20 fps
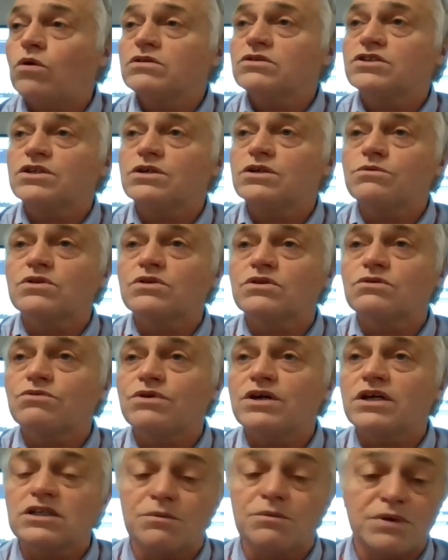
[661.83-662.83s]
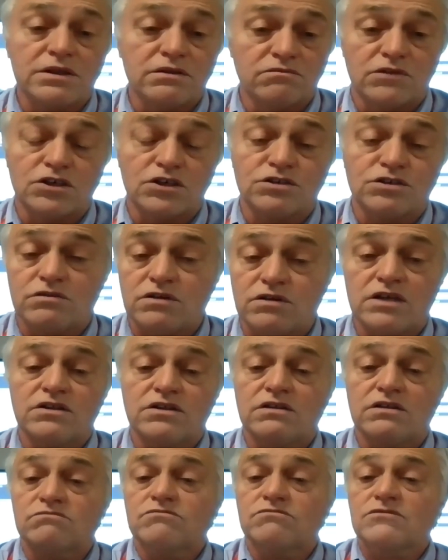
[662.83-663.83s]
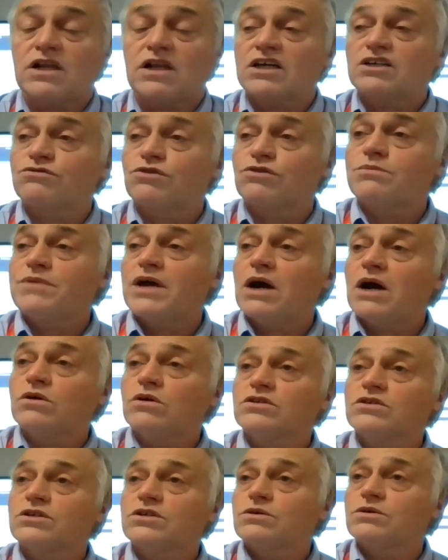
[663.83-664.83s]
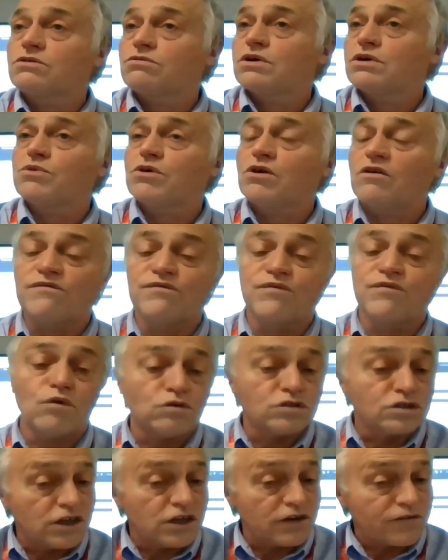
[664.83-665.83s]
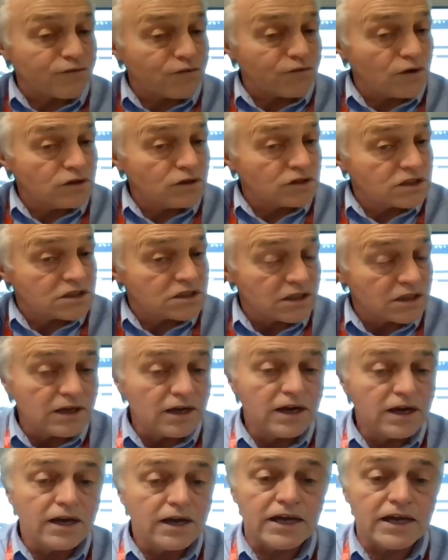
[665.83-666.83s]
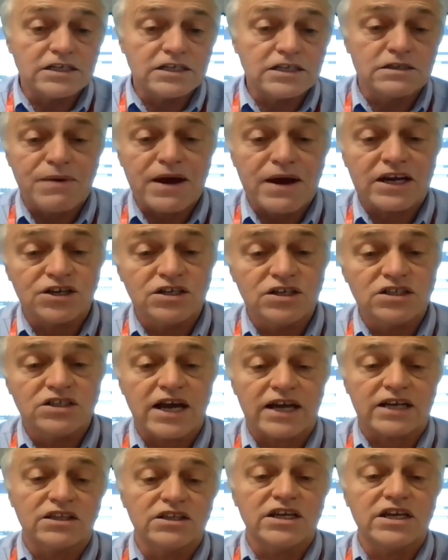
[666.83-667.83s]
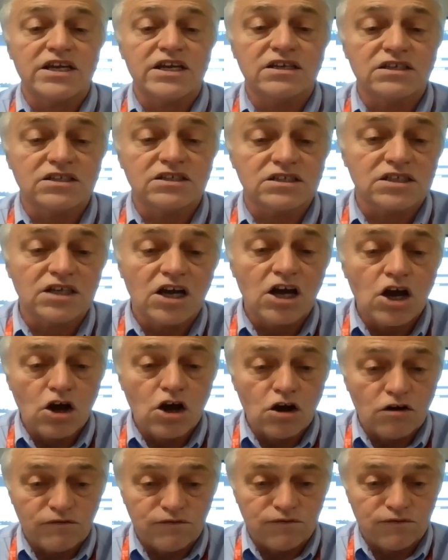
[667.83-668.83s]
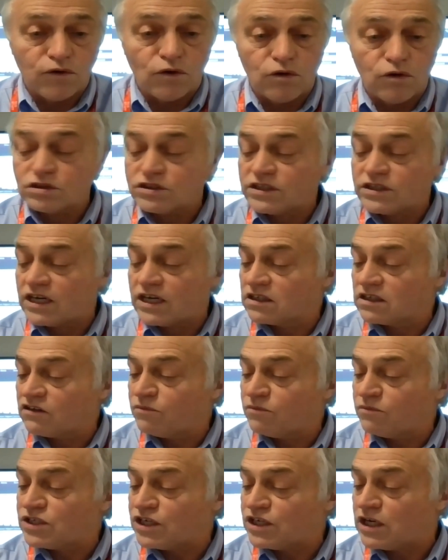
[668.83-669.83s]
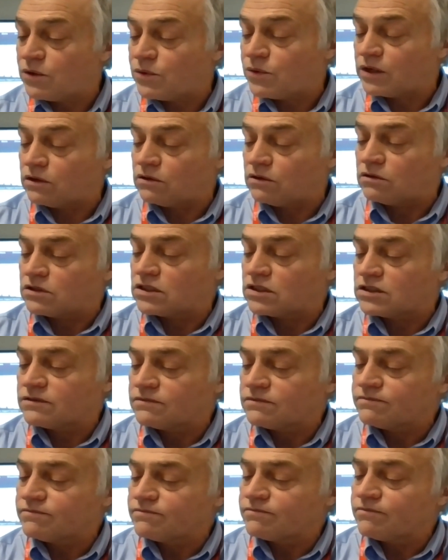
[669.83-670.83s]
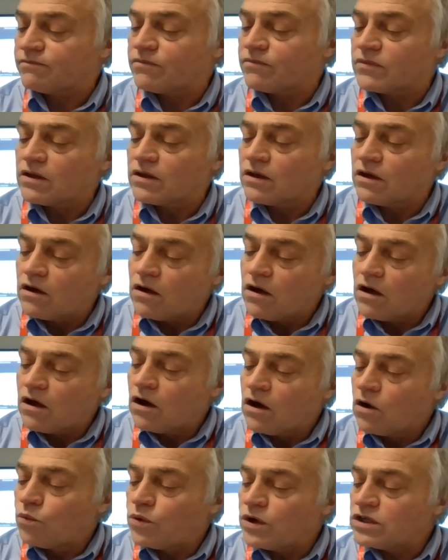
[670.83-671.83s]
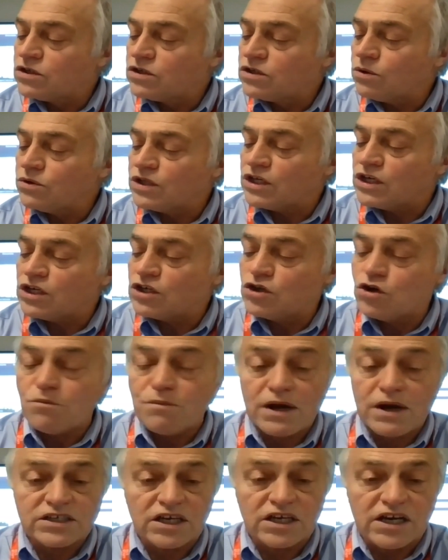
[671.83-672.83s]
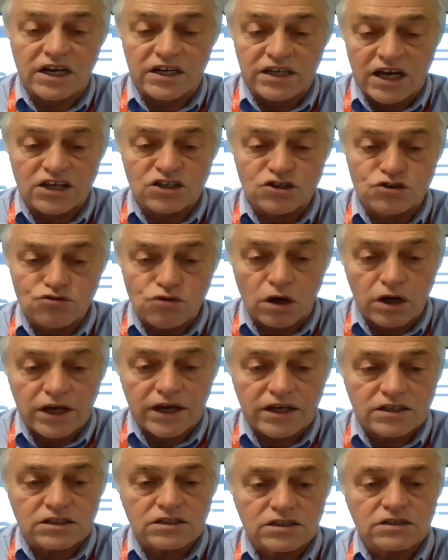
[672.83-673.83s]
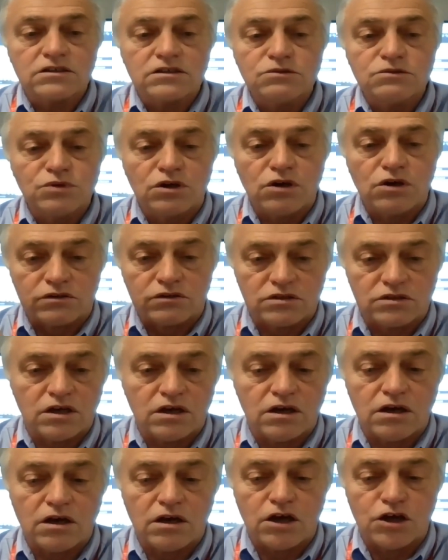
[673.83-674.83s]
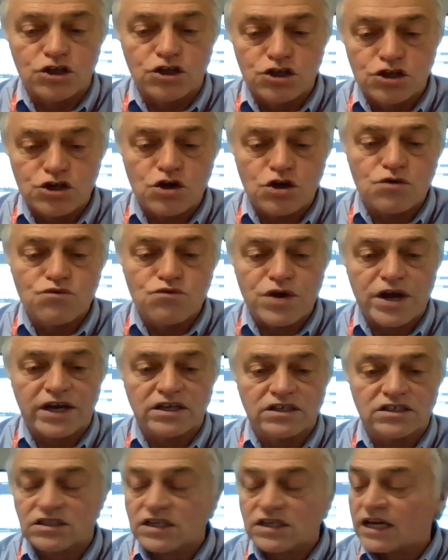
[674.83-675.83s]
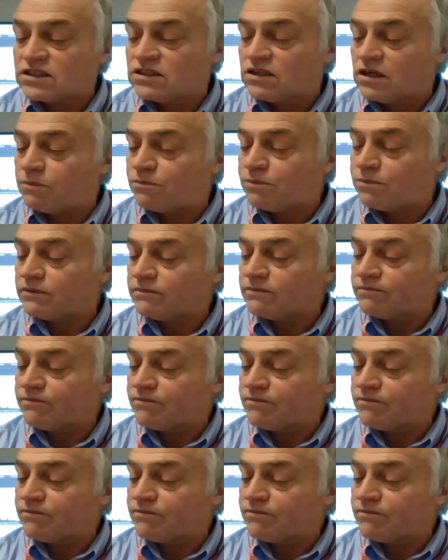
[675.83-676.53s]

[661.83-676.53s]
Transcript: property of material. We've got 1, 2, 3, because I'm in the classroom now. 1, 2, 3. We've got 4 different inspection techniques for testing of materials. We do the pneumatic and hydraulics because we've got new rigs set up.